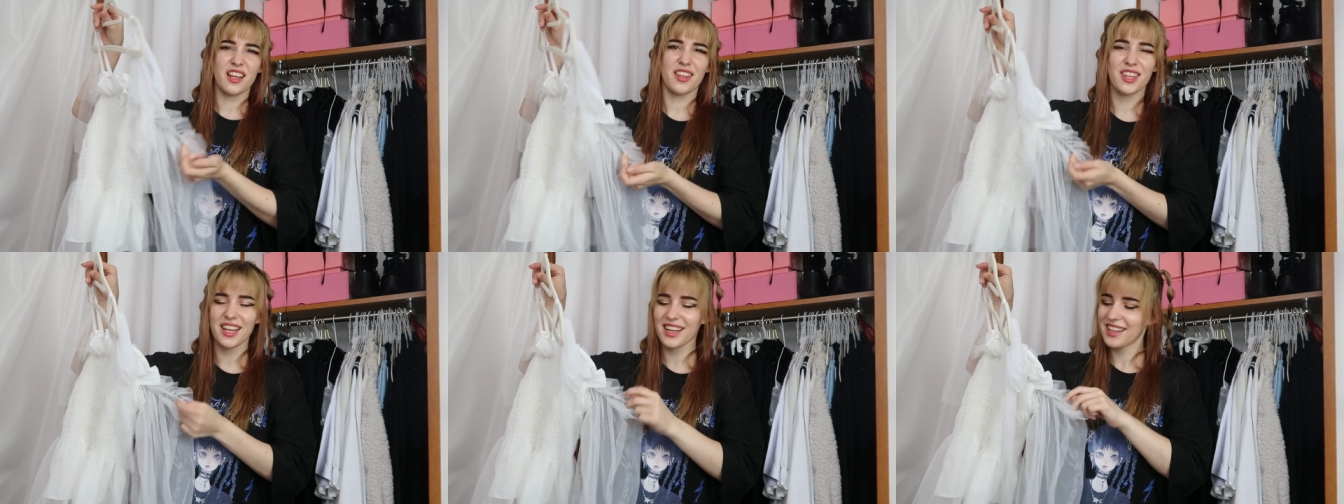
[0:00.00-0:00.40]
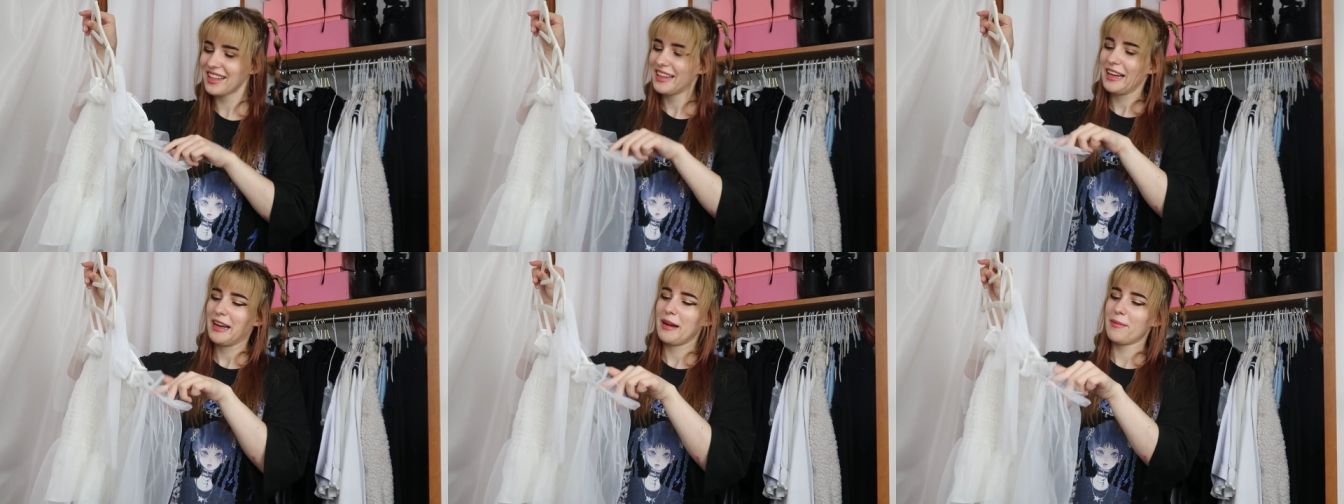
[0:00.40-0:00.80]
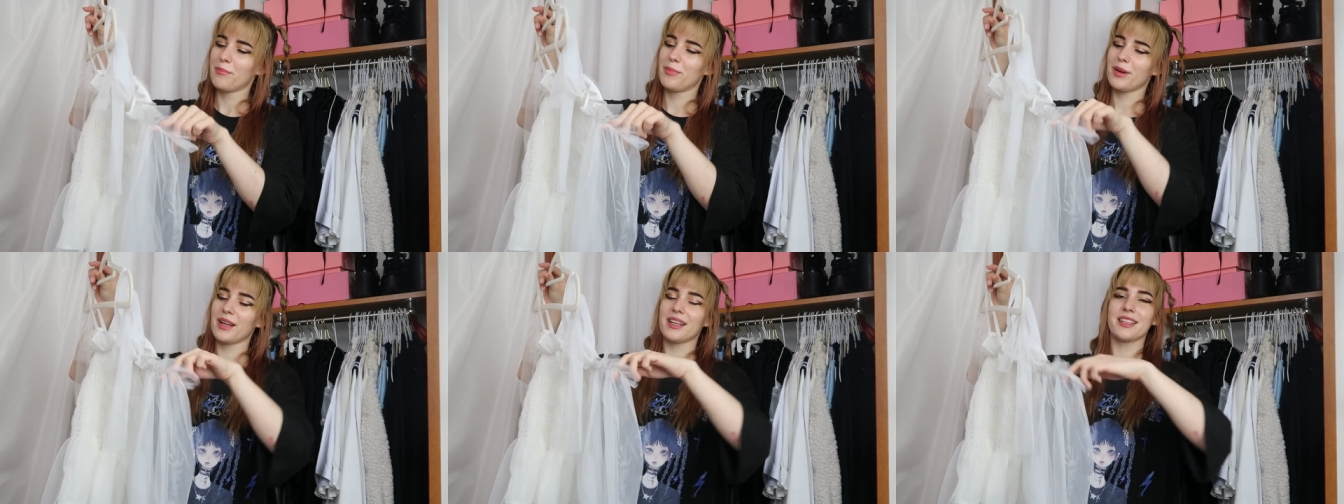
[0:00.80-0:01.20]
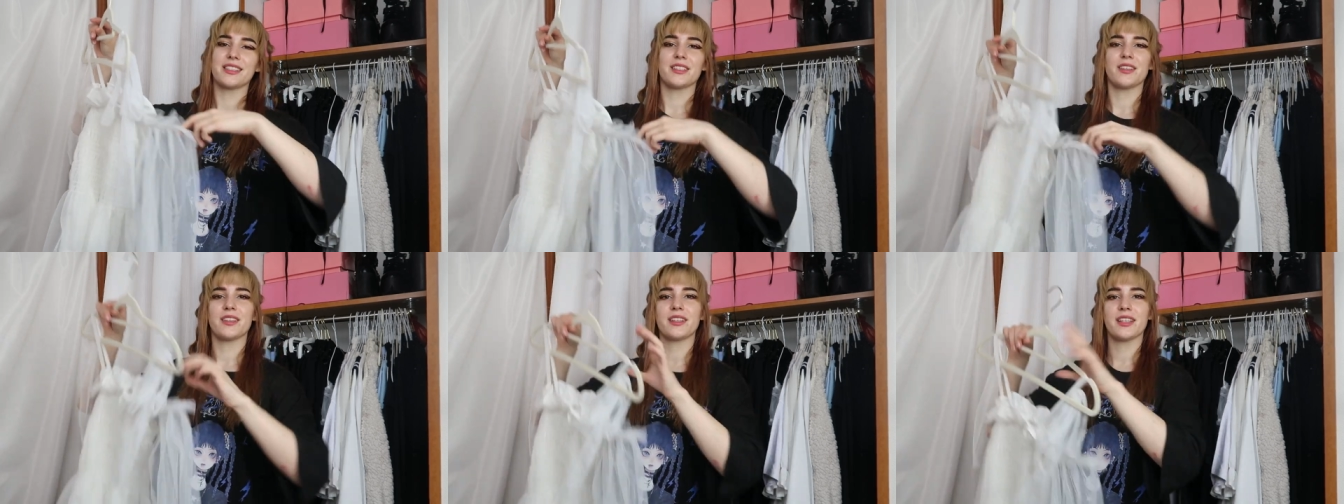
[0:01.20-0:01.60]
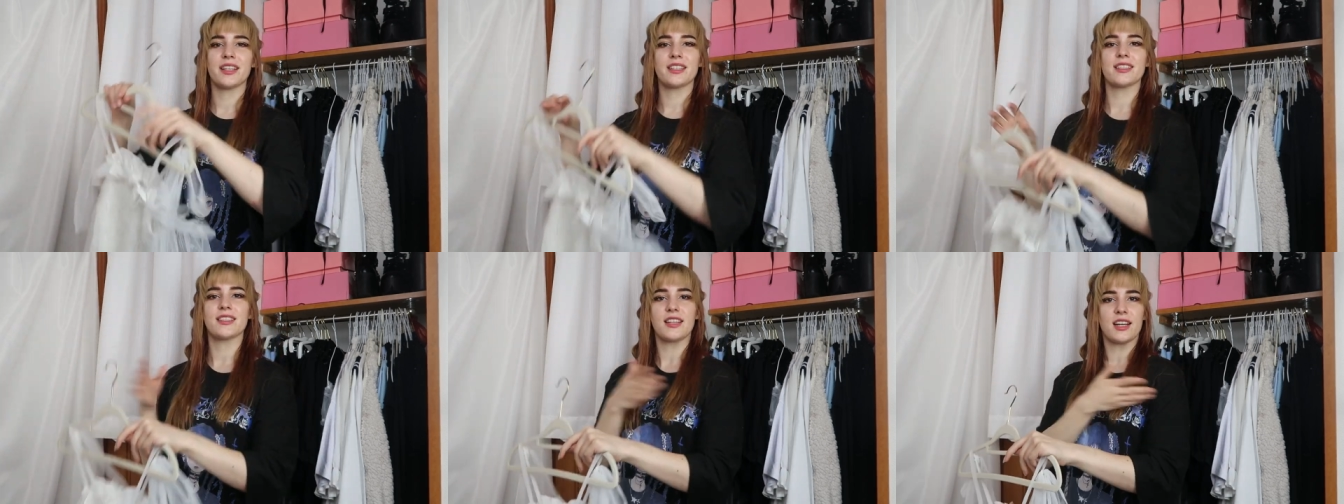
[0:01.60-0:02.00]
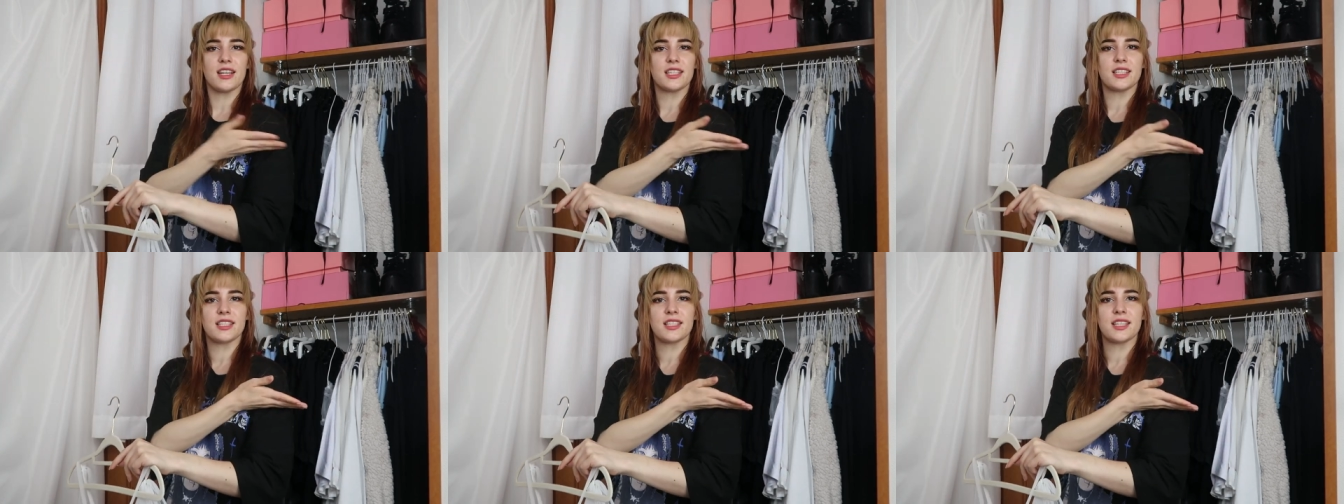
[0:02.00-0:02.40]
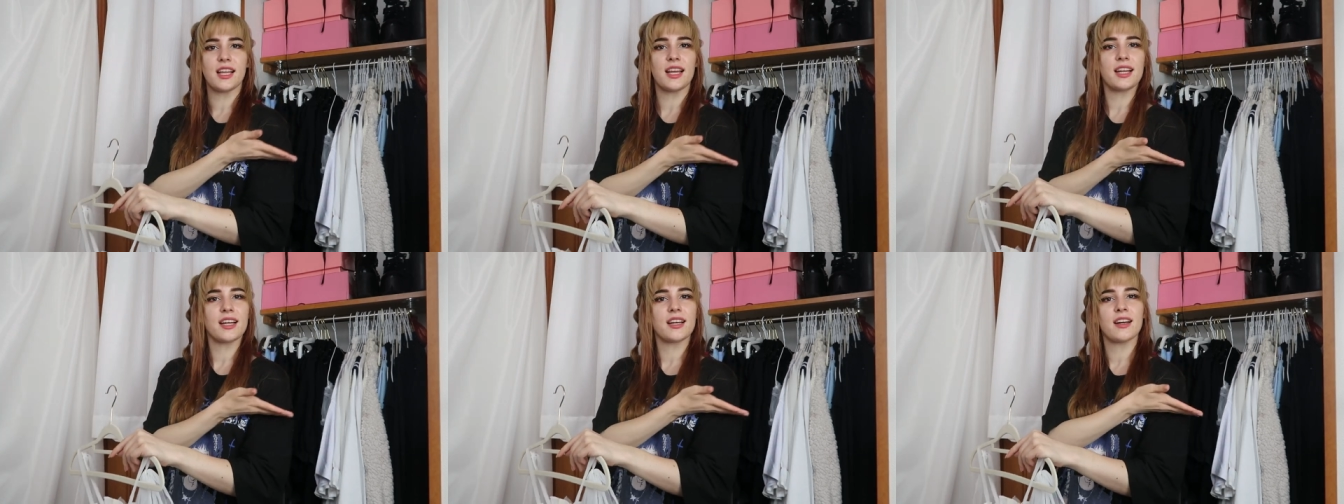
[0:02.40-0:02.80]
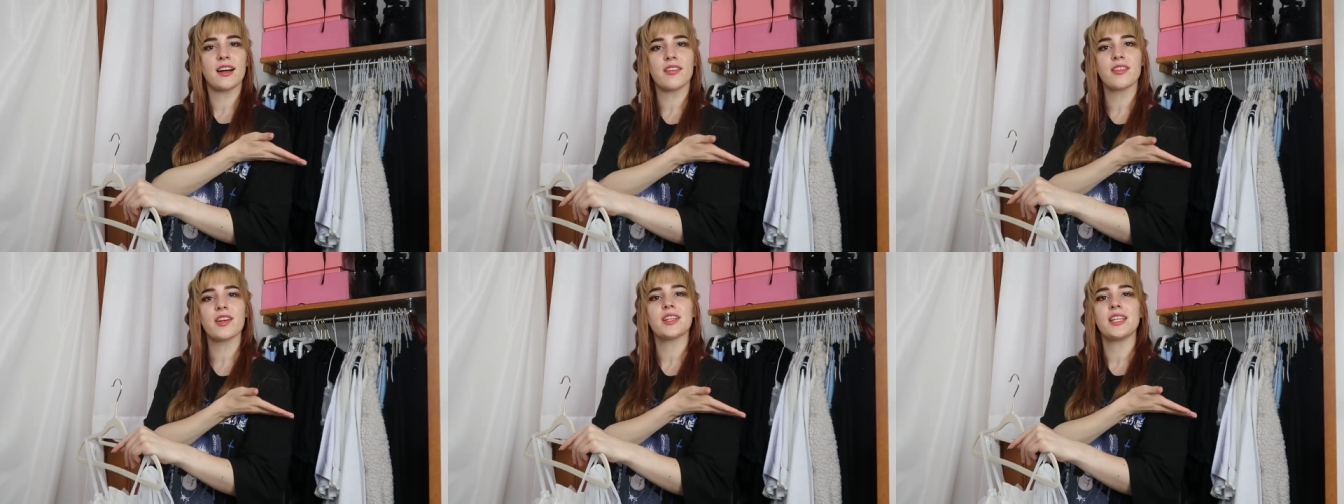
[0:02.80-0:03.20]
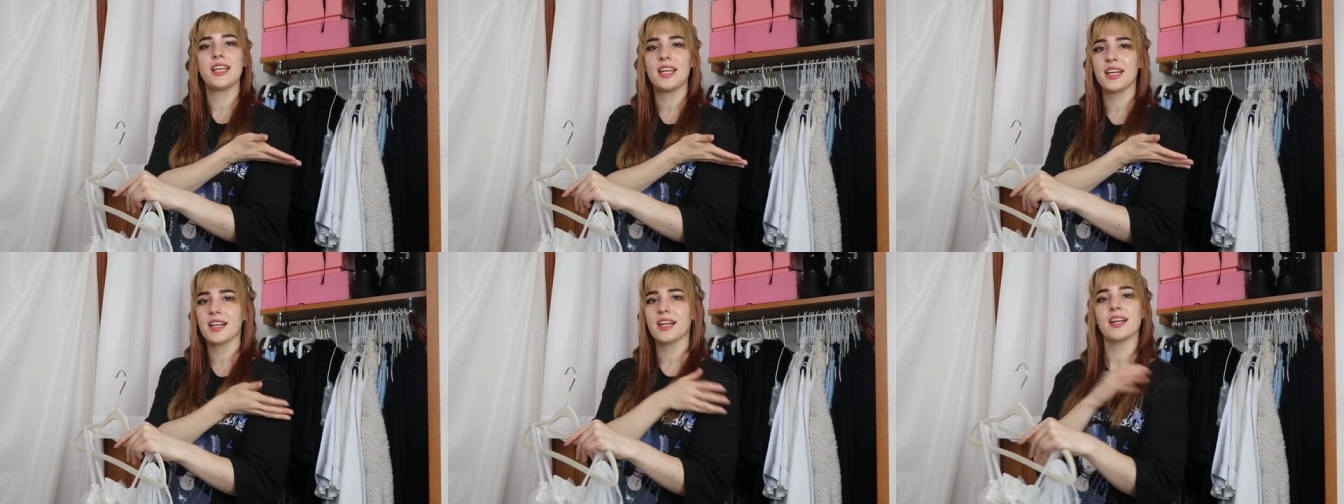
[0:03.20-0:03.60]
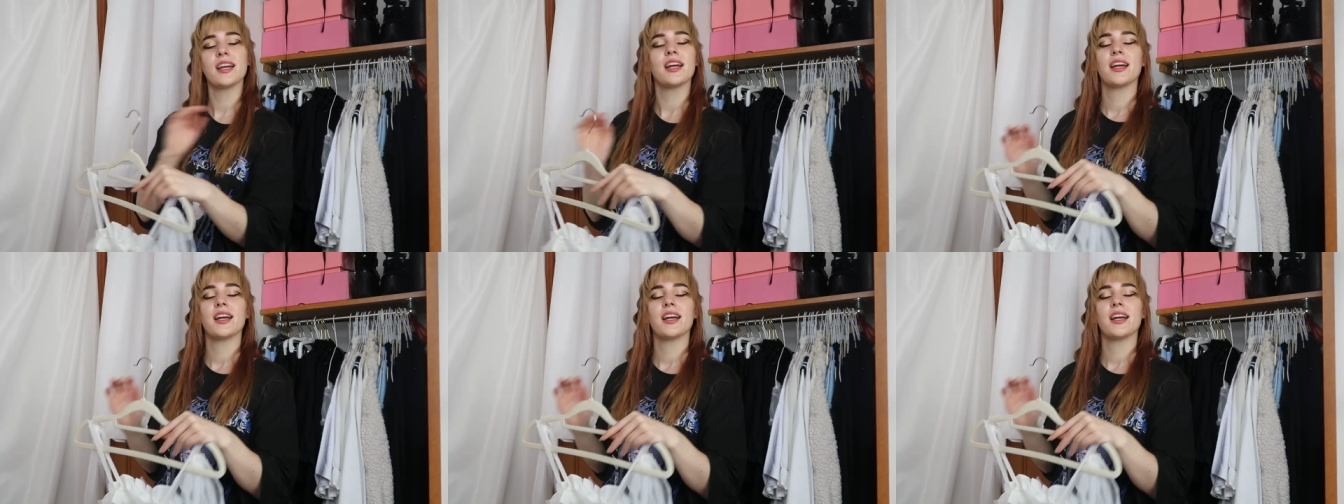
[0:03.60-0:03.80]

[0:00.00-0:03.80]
nothing but it starts like around here